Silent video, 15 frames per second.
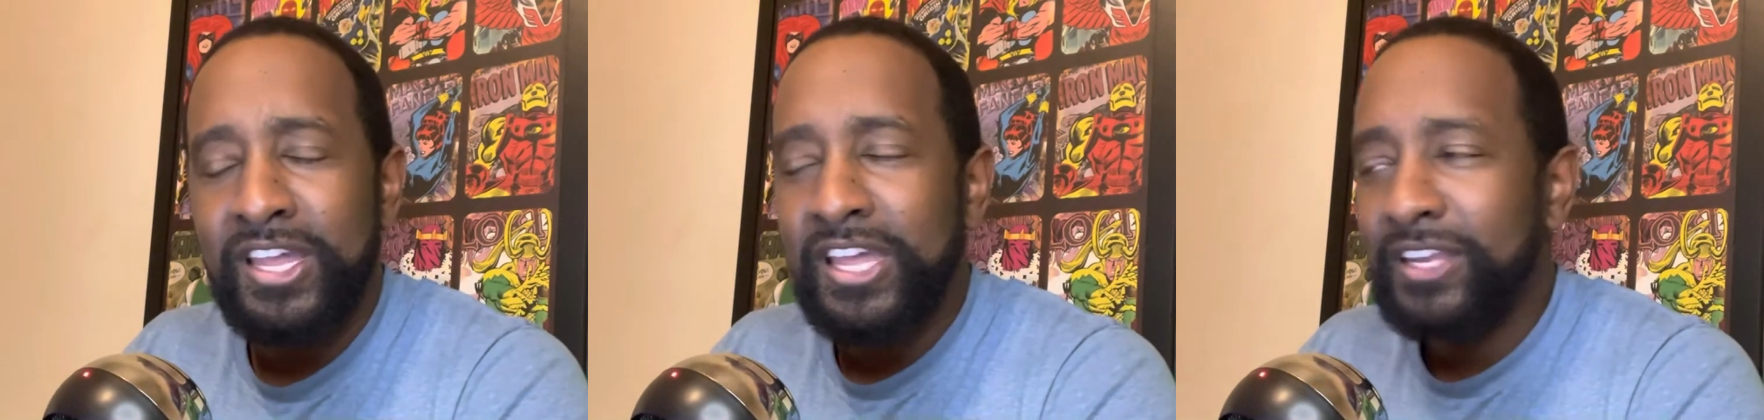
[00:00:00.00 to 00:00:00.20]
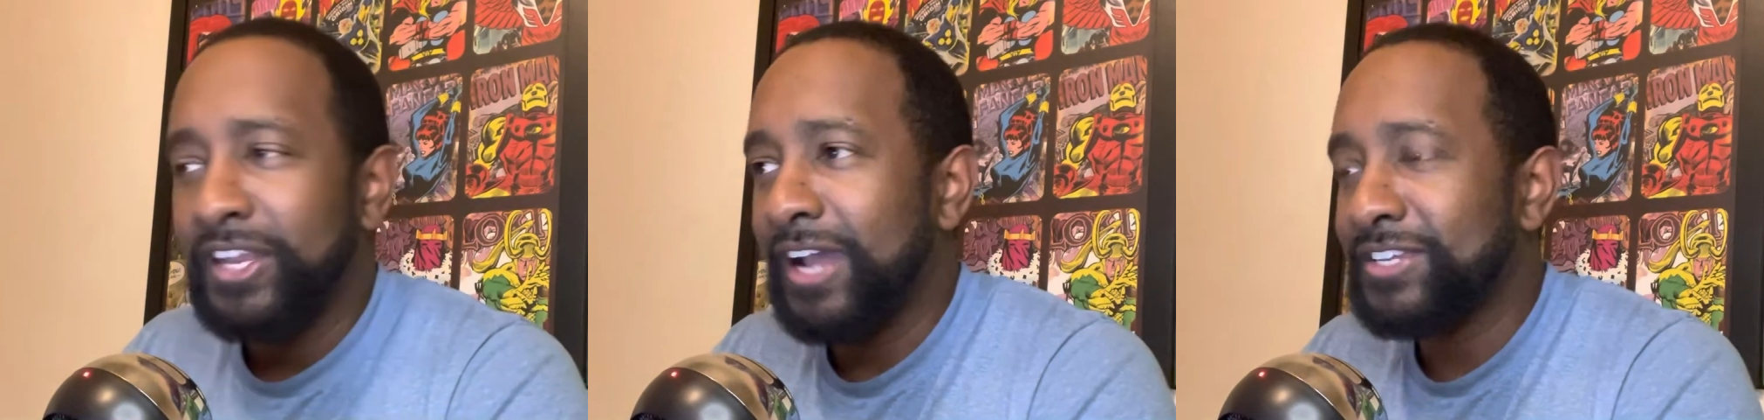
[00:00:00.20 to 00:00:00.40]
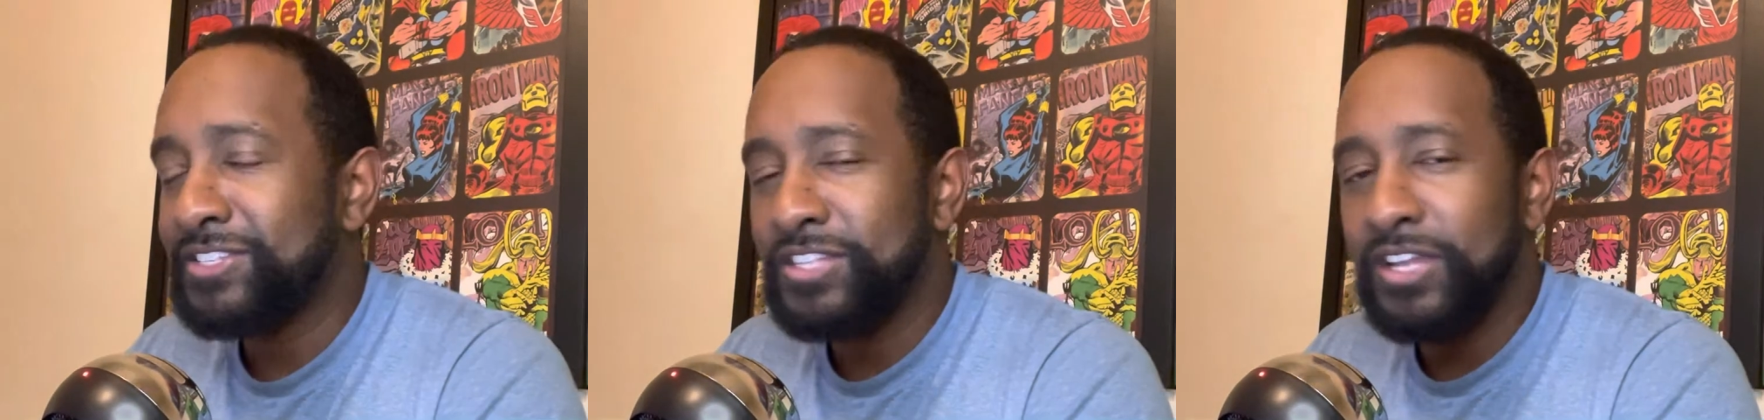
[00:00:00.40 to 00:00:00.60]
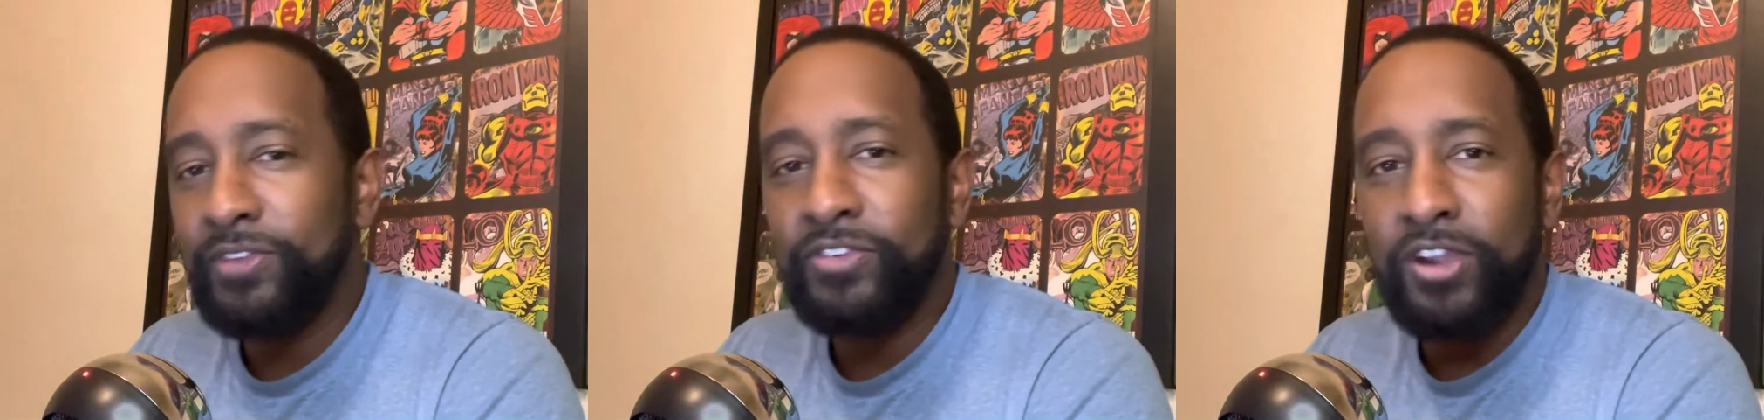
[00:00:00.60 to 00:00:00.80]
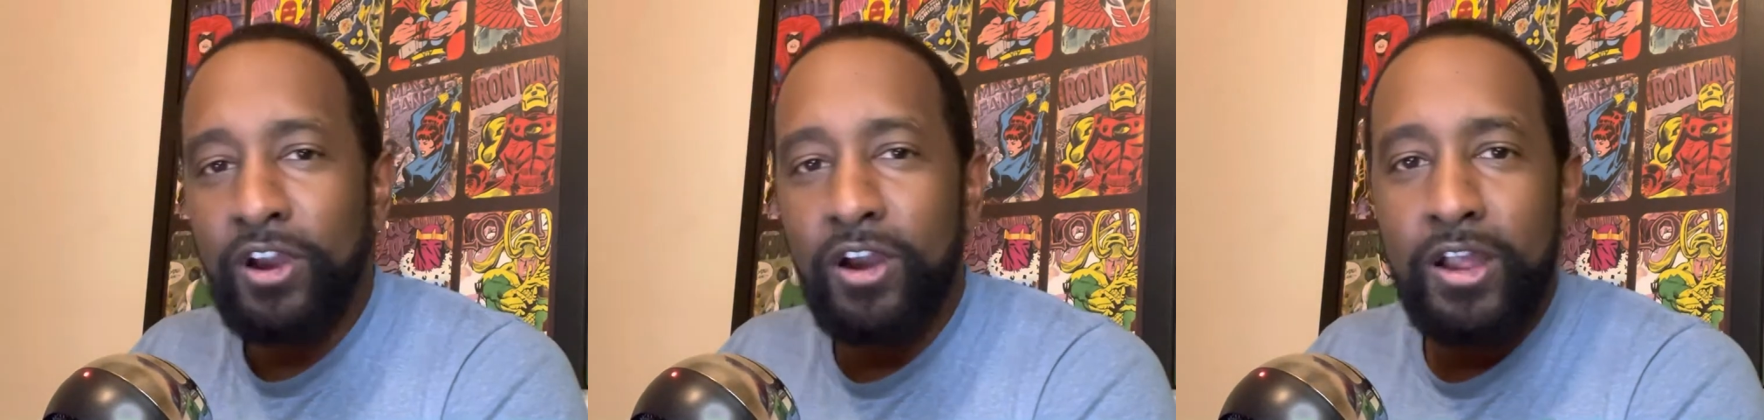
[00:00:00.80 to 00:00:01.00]
Now, is Steph
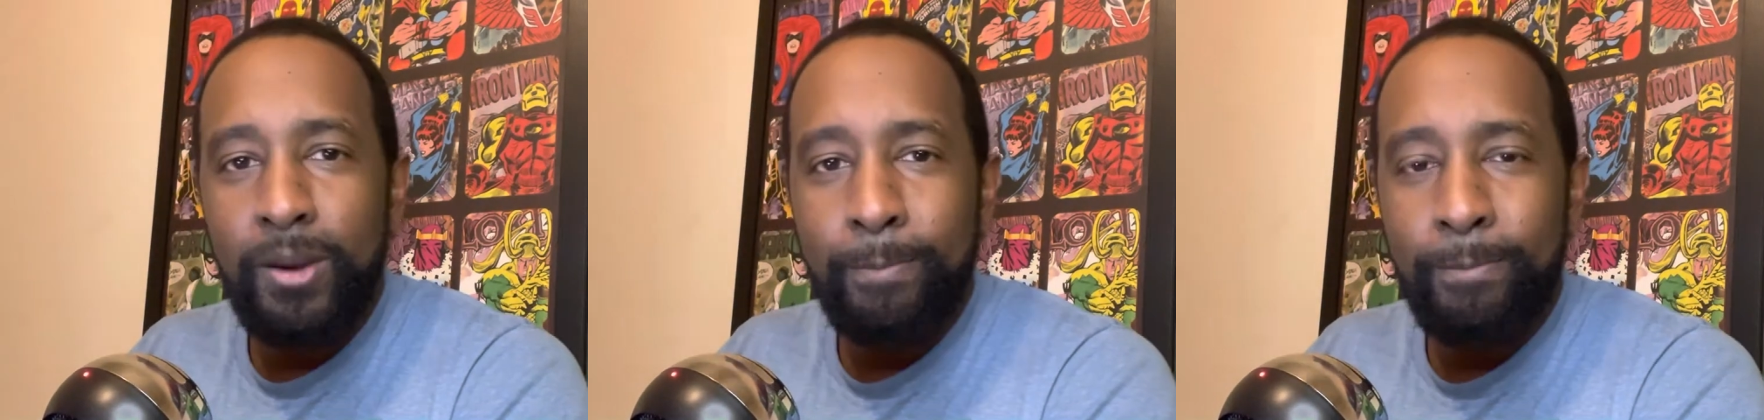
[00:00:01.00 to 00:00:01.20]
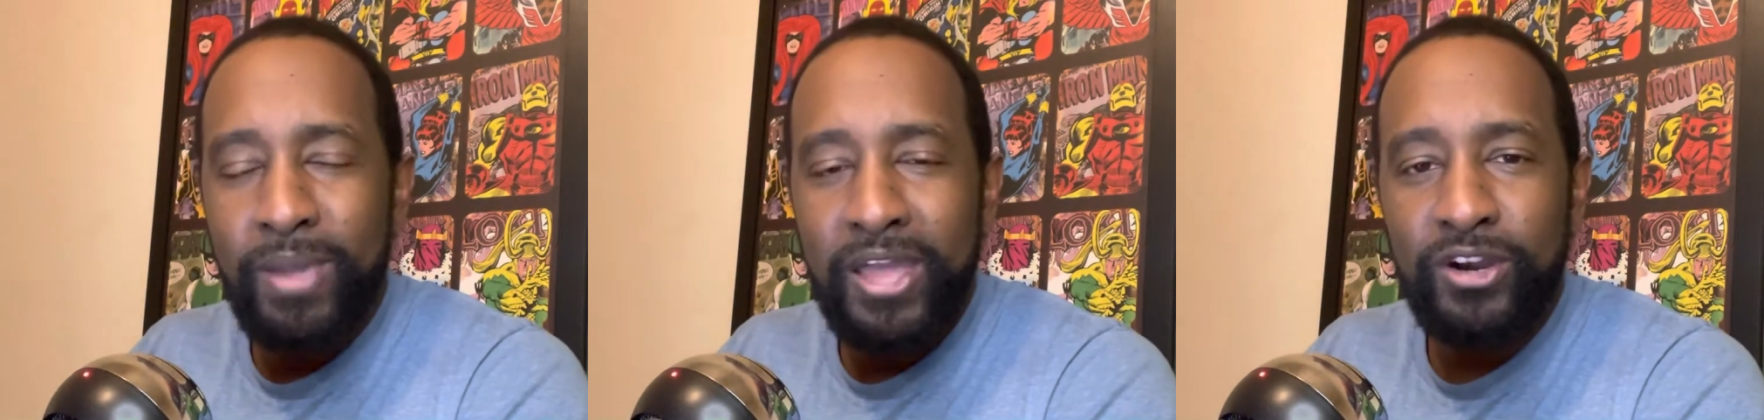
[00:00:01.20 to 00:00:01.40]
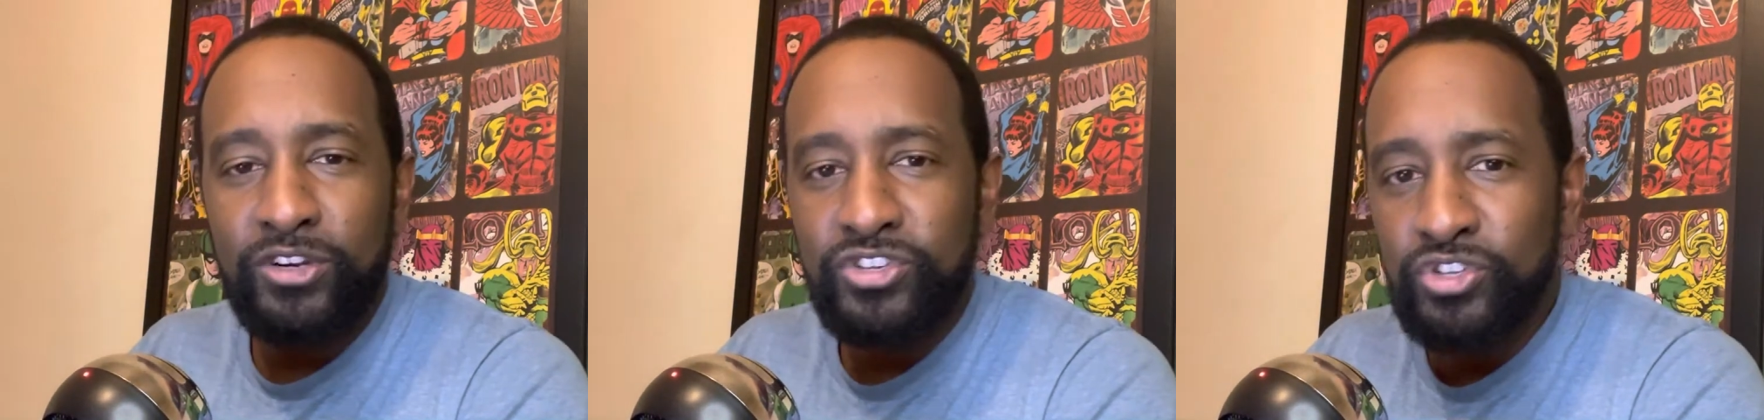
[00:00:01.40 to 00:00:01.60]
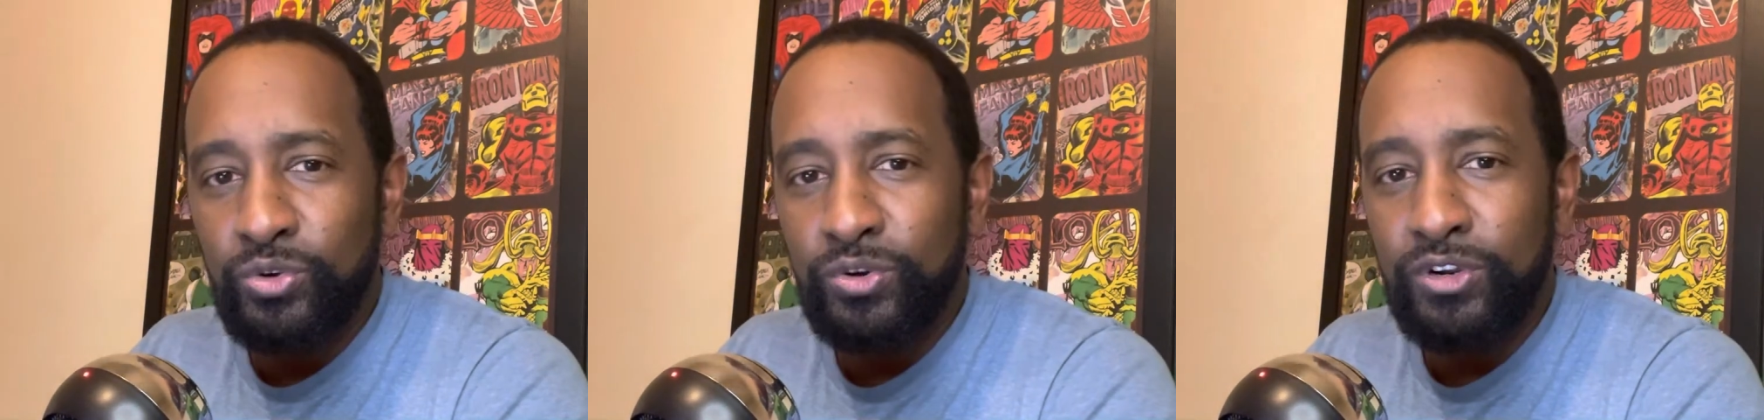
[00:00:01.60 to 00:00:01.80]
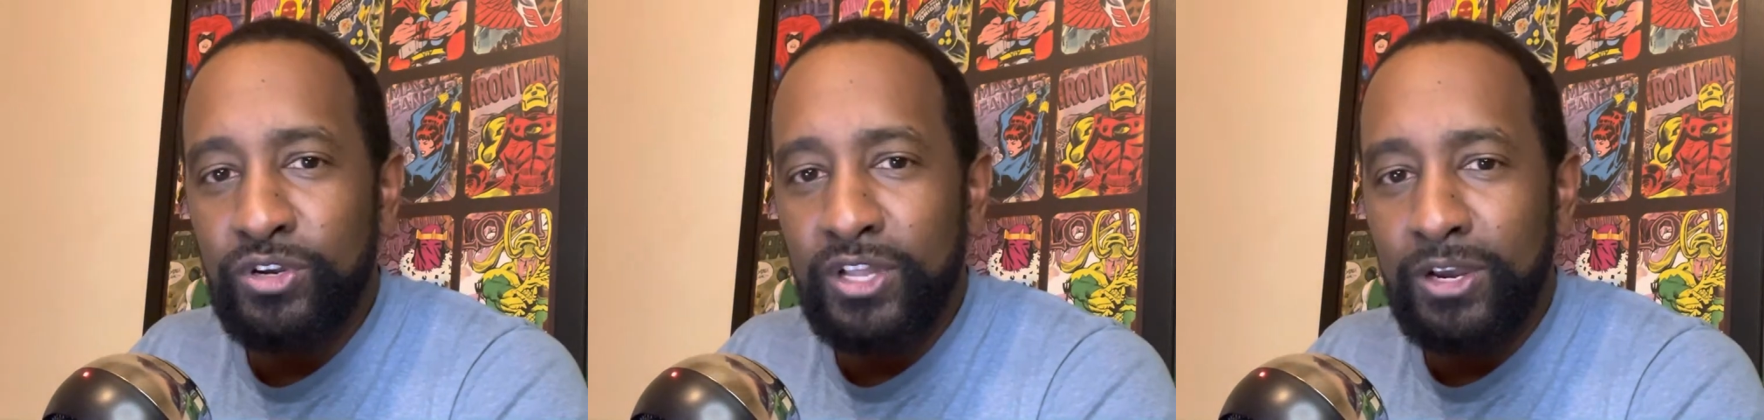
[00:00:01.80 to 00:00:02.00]
Curry a better
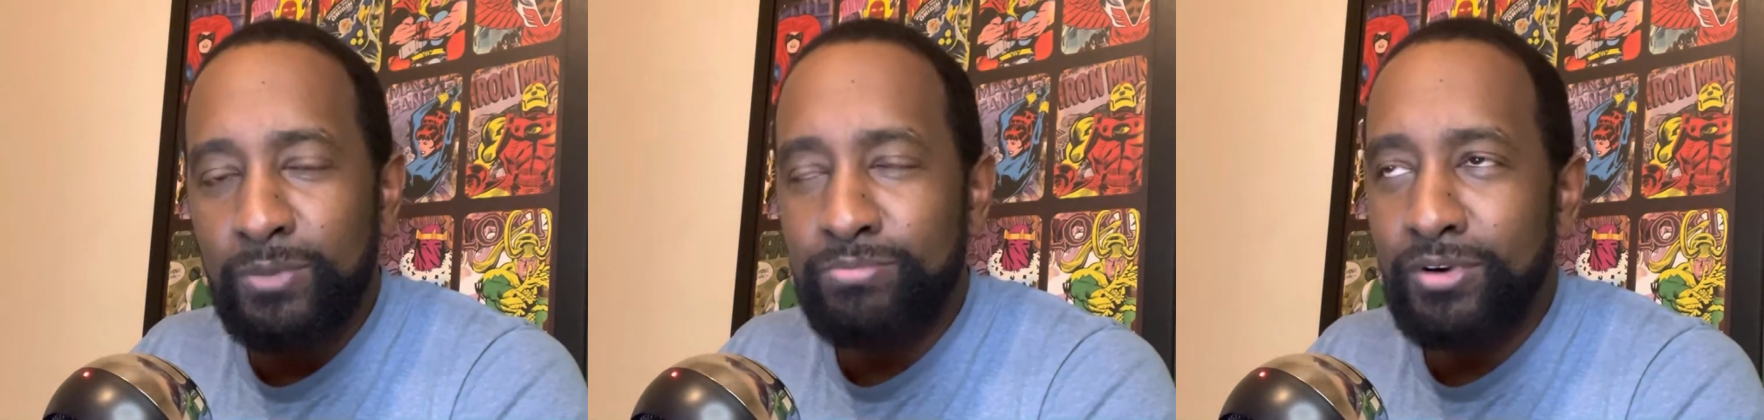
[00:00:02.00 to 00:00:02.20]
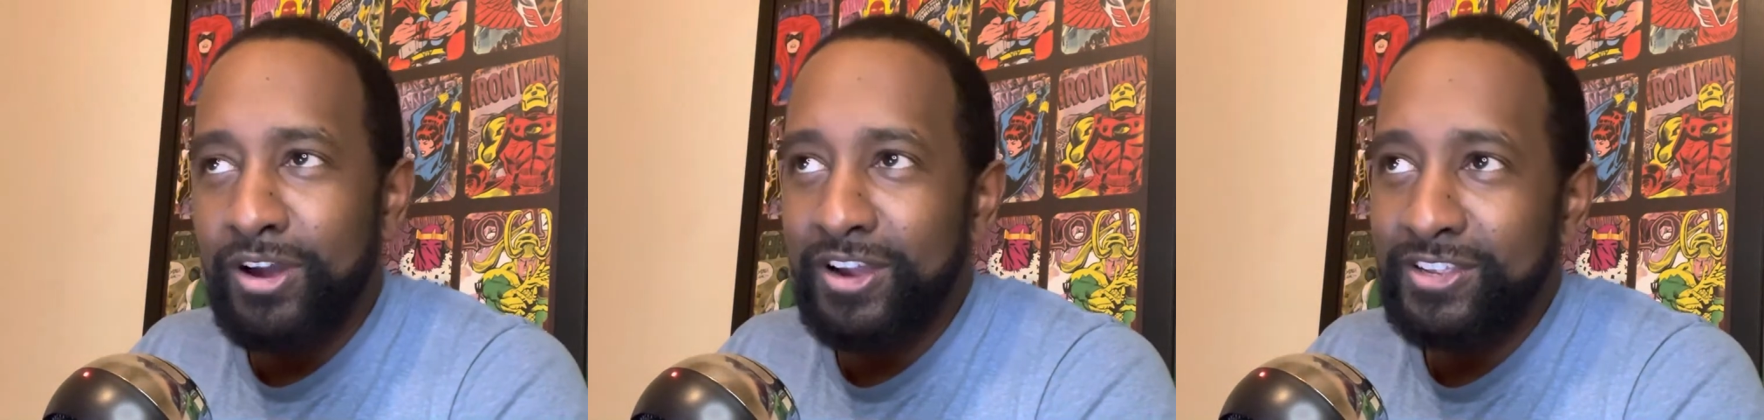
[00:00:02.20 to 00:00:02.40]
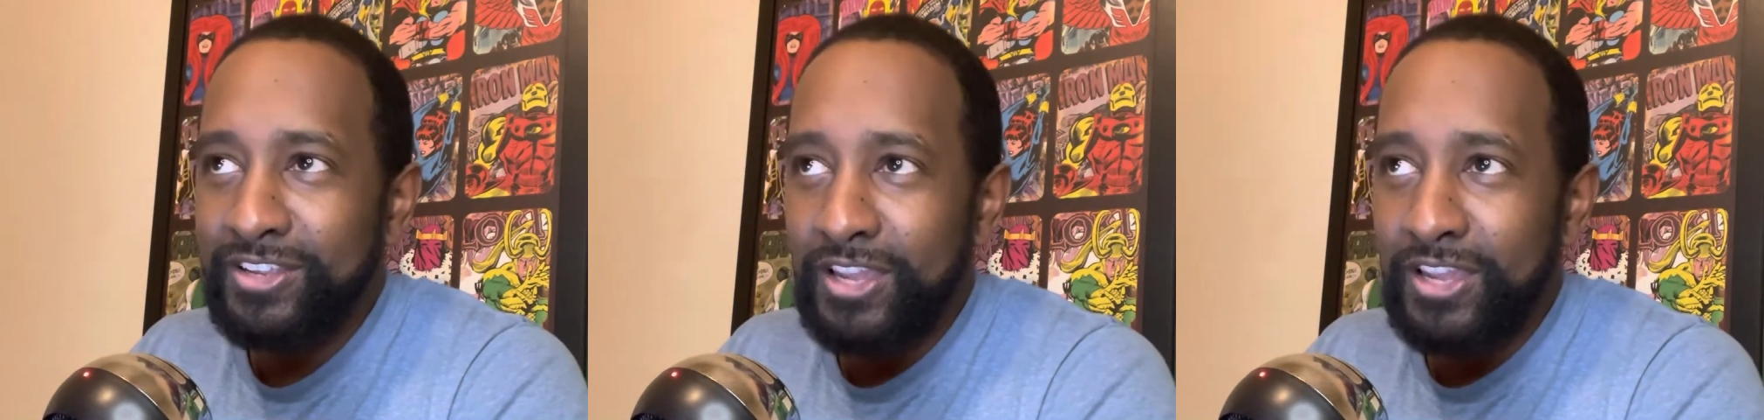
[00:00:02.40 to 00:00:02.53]
shooter than LeBron?